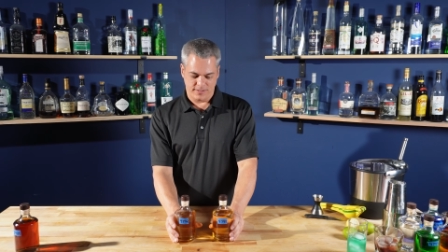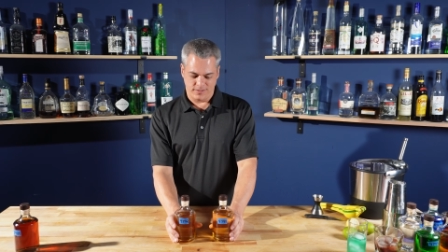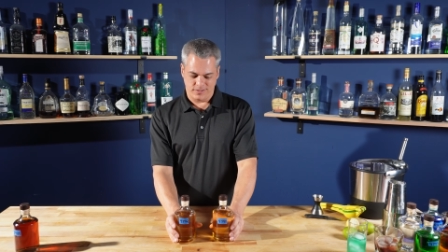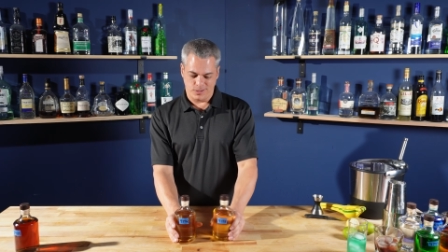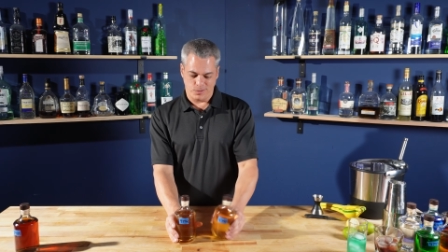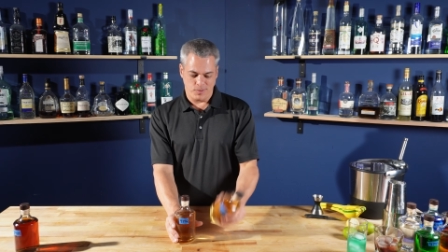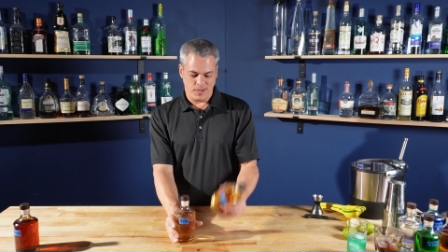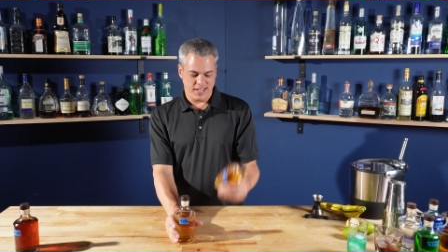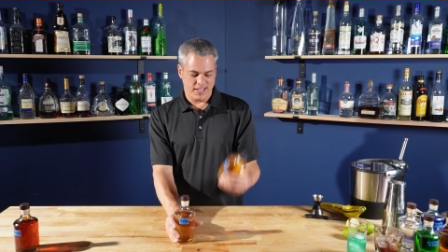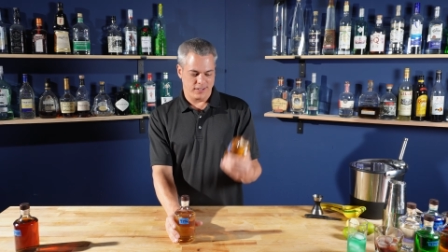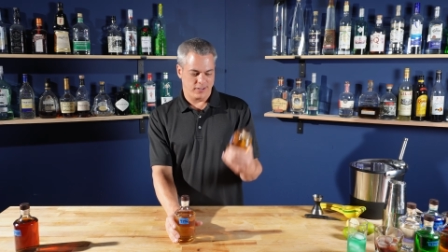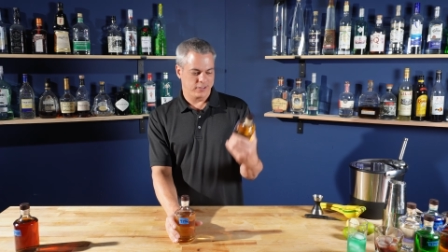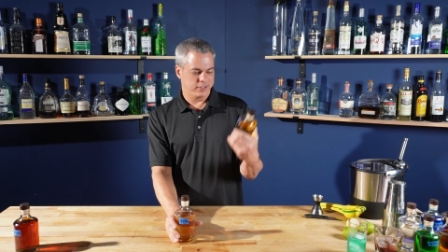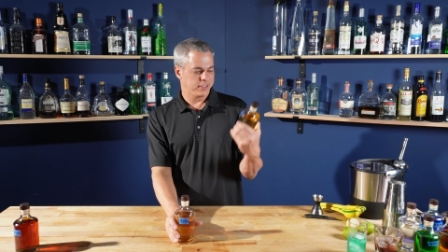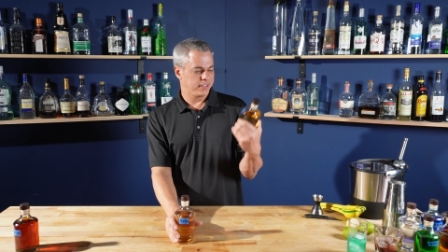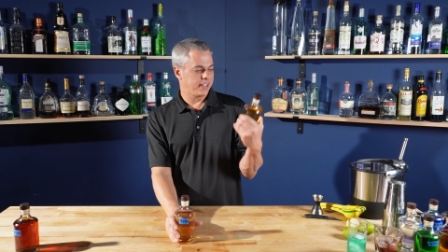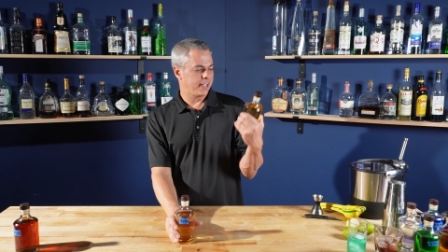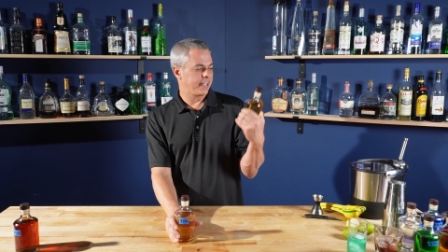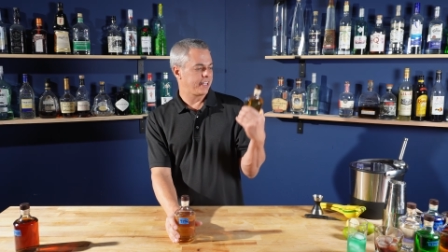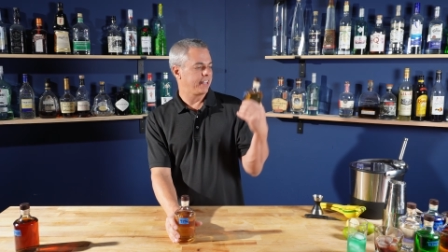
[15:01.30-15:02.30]
To me, it
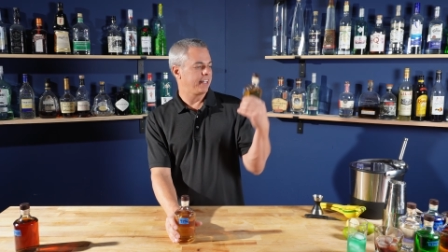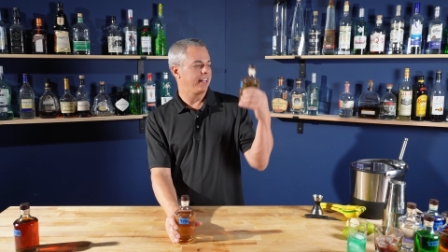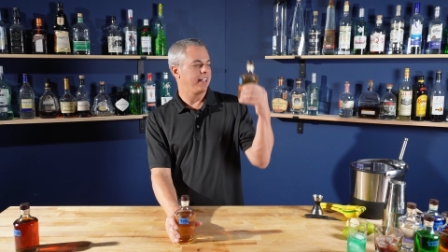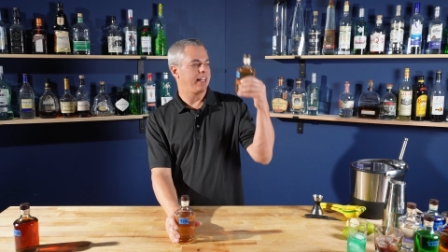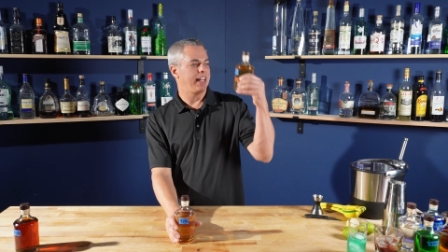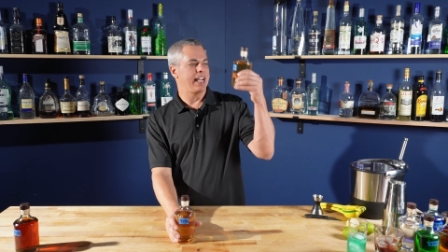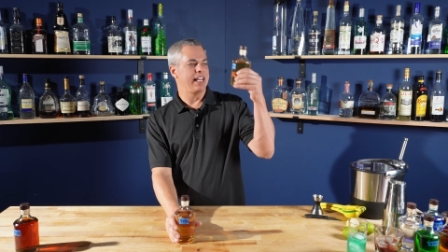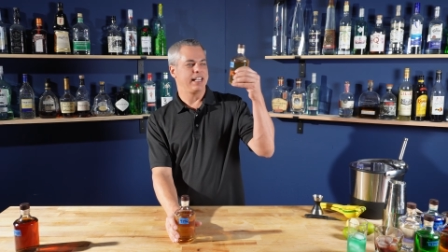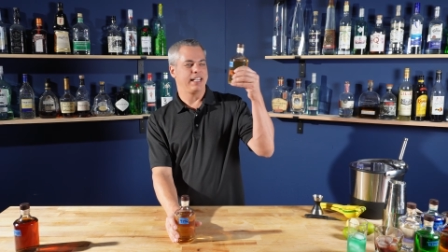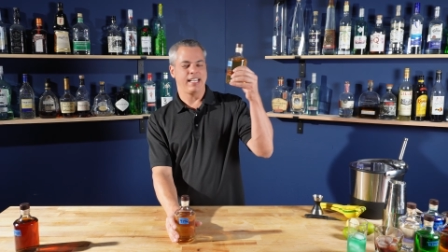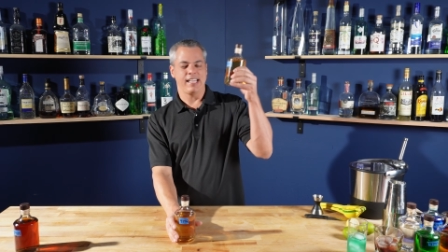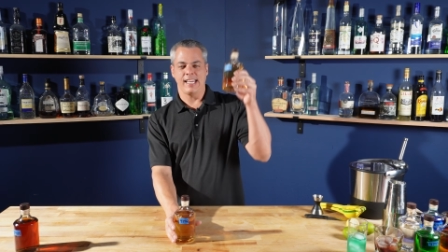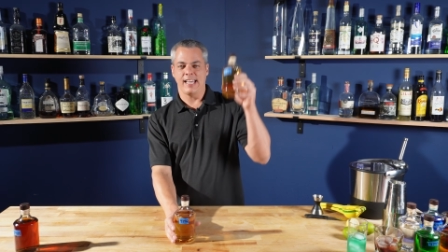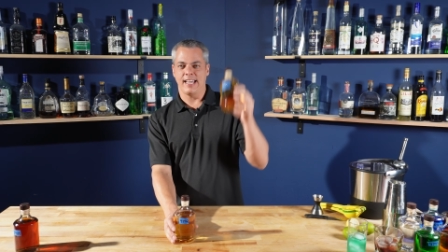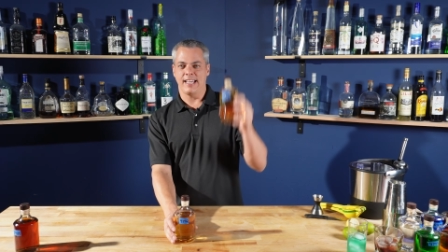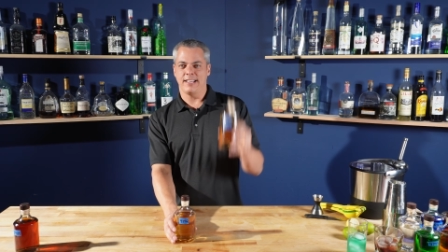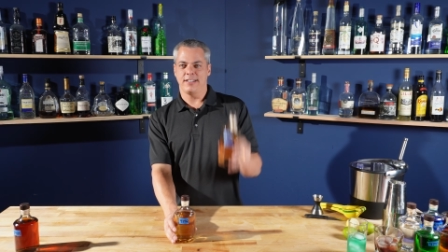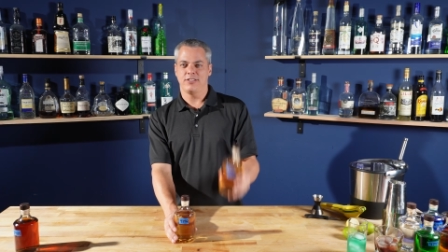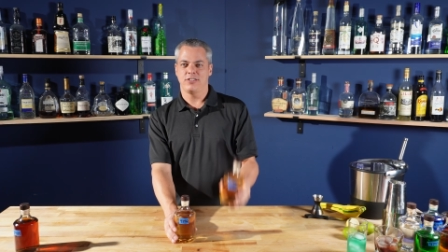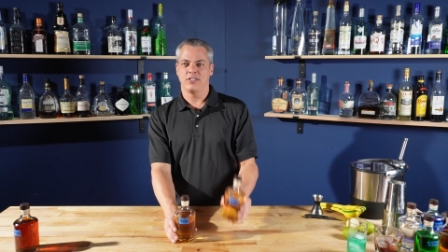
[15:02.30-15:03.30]
looks like a lightly
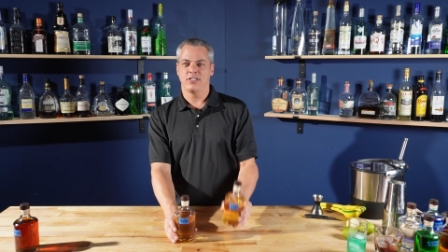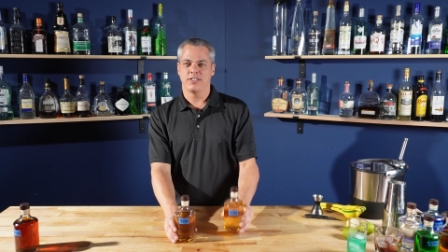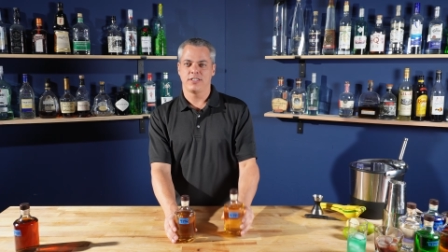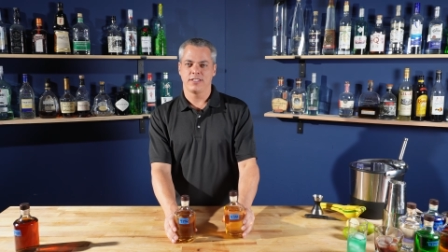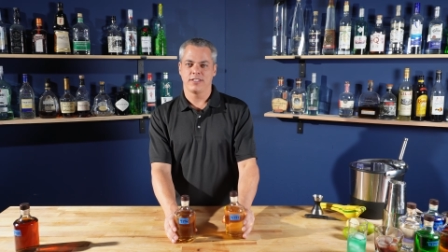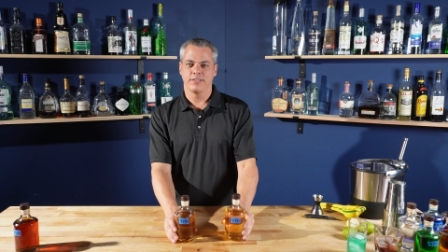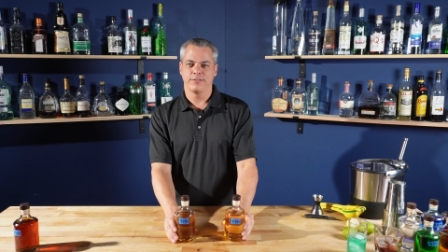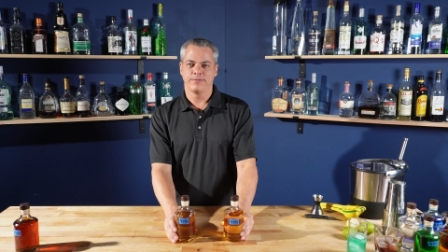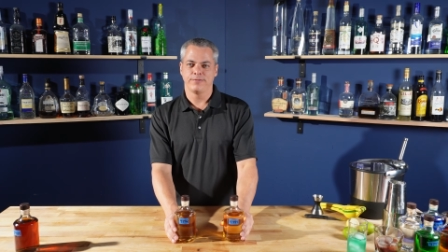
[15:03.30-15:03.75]
aged